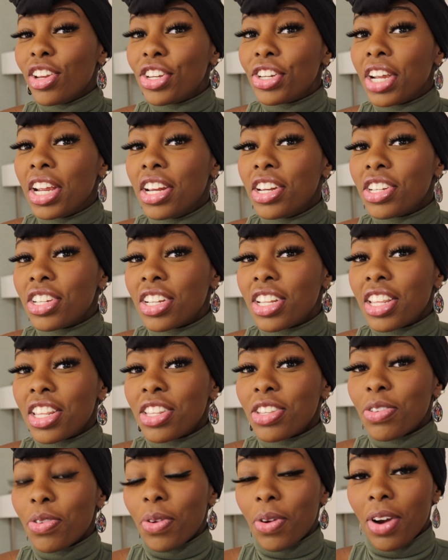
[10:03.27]

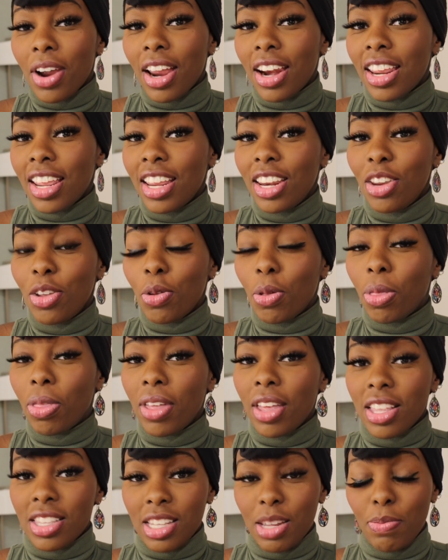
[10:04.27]
changes or any new
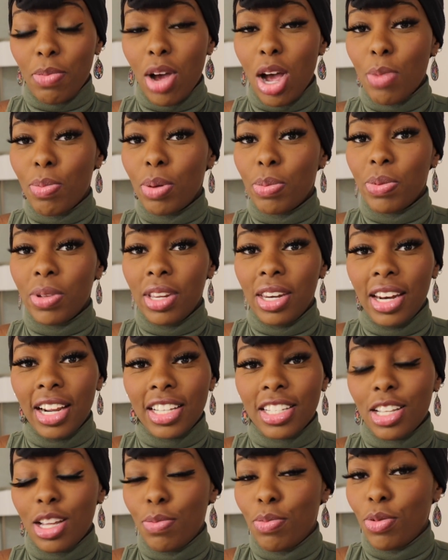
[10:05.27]
things that pop up in the
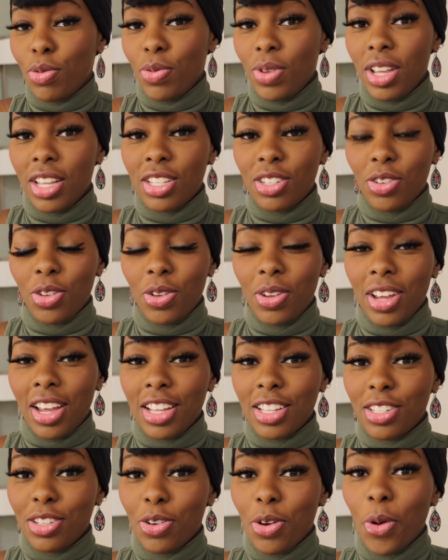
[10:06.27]
next couple weeks, so you
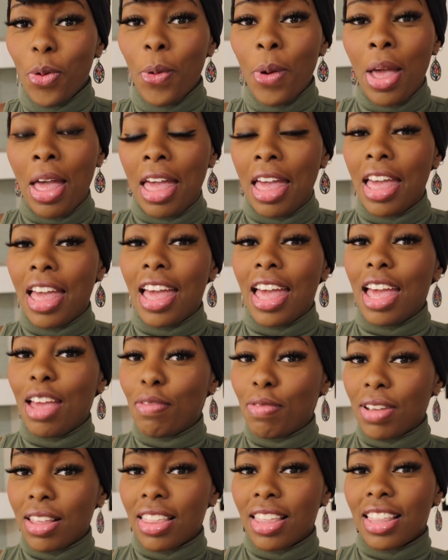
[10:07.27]
guys know
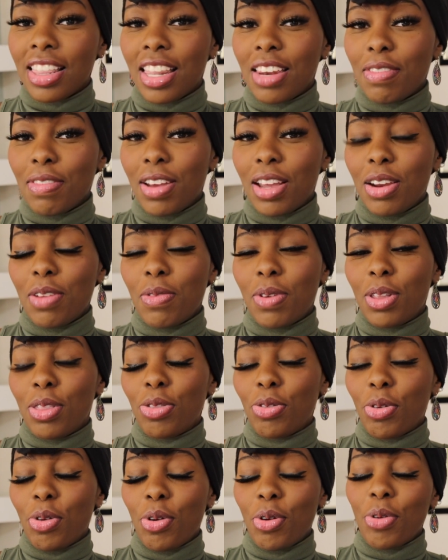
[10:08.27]
everything that I've kind of
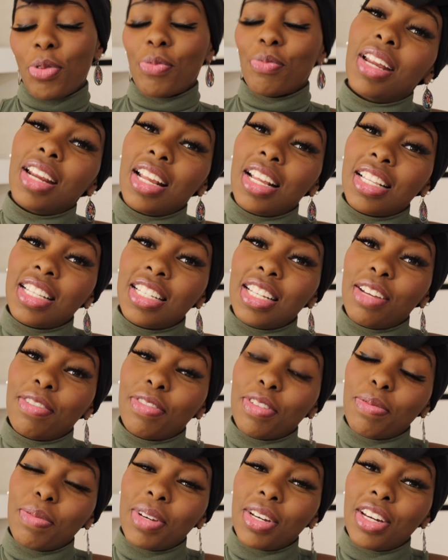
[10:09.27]
went through. But it's
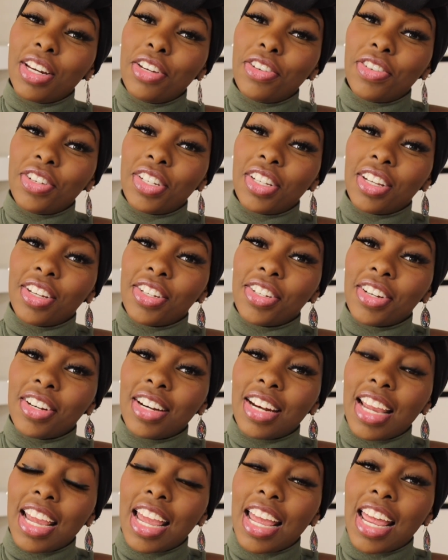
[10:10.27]
definitely been an interesting
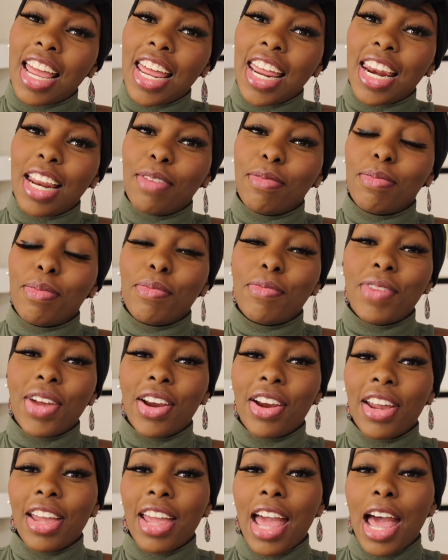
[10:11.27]
journey, and I'm
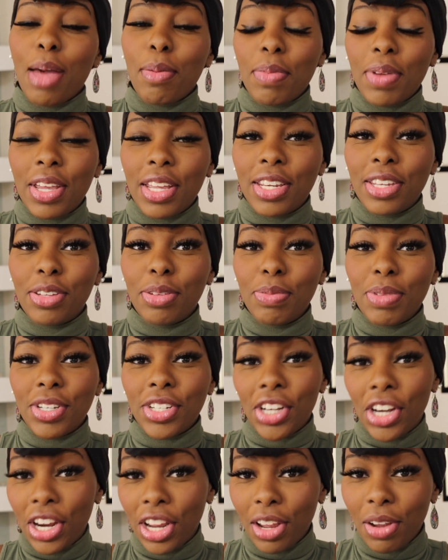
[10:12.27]
very happy to be
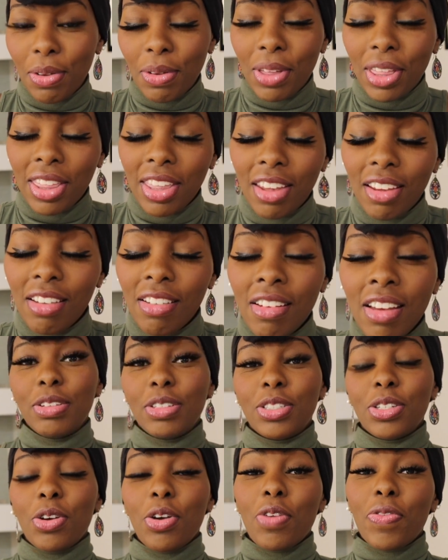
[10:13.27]
sharing it with you.
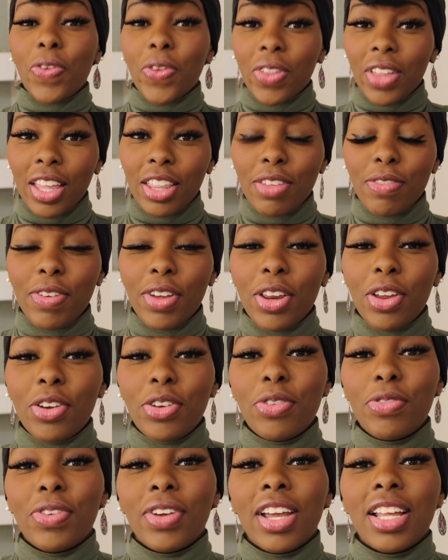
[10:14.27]
So if you like the video,
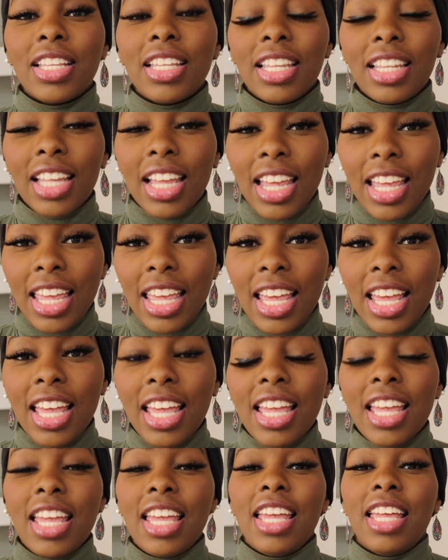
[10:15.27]
don't forget to like
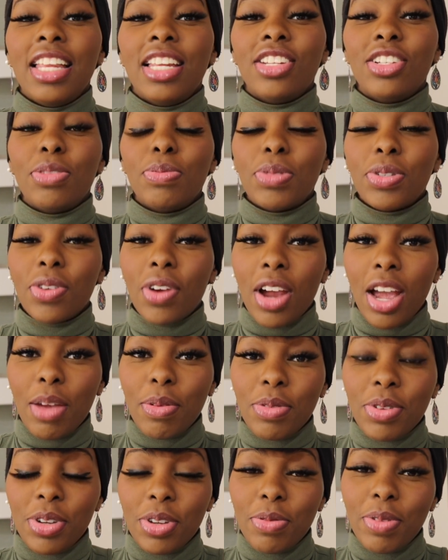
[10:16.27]
it and
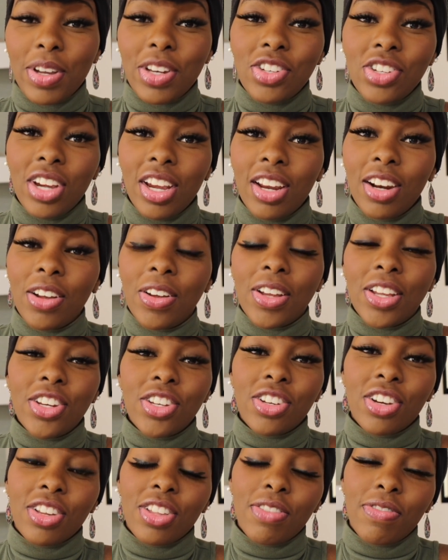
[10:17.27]
subscribe to my channel and
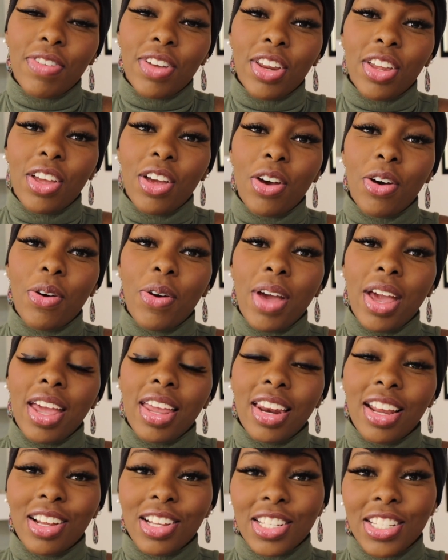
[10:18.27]
share the video,
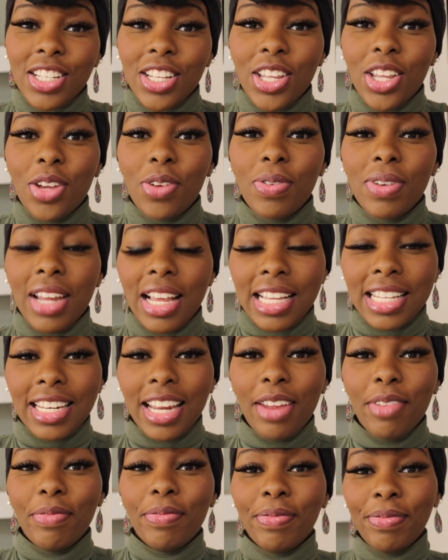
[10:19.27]
and I'll see you next
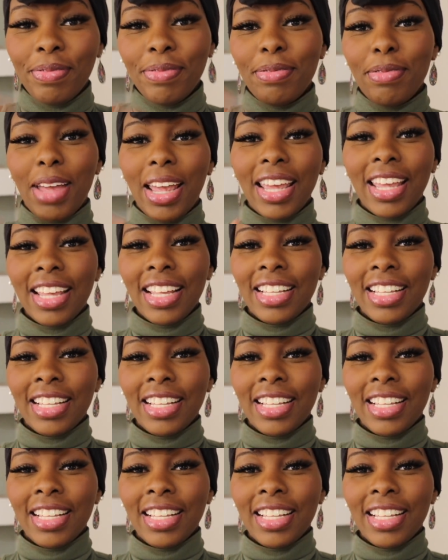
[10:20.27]
time. Bye.